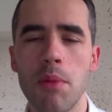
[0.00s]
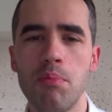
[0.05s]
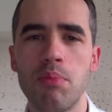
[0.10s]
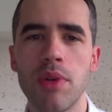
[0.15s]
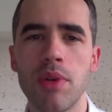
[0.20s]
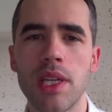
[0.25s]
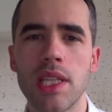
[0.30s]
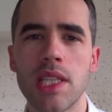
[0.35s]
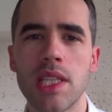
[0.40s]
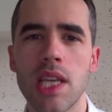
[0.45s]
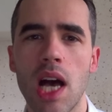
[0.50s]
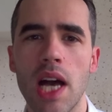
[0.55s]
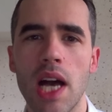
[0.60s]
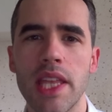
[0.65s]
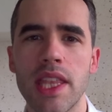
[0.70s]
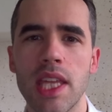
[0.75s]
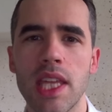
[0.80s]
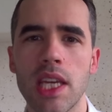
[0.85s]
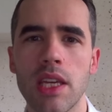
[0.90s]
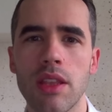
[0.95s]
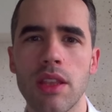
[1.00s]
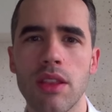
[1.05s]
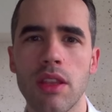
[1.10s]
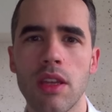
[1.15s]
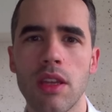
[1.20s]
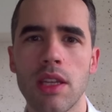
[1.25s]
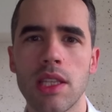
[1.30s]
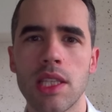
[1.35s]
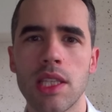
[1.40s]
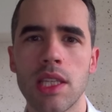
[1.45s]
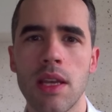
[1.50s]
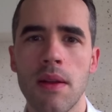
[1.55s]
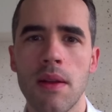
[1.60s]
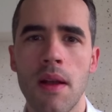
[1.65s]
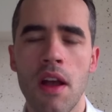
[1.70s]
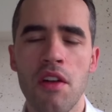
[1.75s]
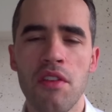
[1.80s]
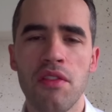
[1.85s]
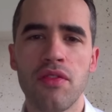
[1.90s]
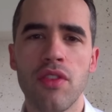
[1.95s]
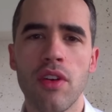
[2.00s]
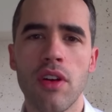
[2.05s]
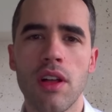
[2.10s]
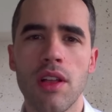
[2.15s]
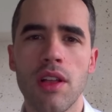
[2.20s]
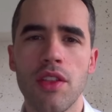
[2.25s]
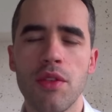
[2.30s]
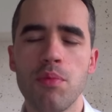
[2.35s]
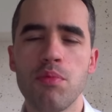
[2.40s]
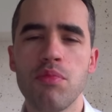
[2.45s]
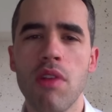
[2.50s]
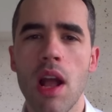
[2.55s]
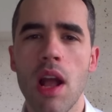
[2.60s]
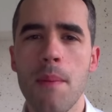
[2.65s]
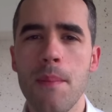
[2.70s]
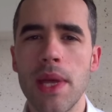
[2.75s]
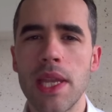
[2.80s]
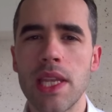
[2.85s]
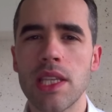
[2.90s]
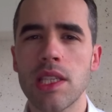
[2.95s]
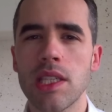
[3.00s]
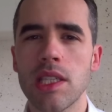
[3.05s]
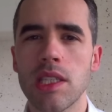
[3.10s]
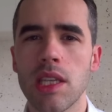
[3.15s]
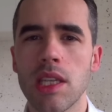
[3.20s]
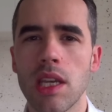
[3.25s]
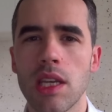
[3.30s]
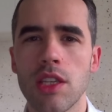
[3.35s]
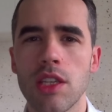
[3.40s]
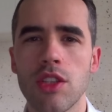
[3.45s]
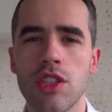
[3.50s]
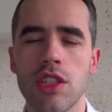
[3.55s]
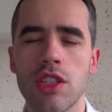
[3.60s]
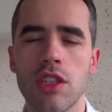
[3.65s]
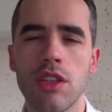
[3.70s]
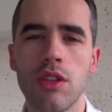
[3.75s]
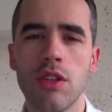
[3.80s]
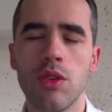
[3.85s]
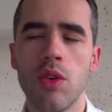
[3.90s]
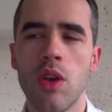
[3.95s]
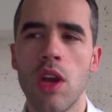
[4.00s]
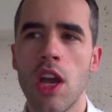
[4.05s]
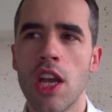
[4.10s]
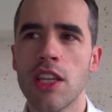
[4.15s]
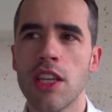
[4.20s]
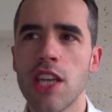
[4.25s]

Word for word: But I think that for the Prime Minister to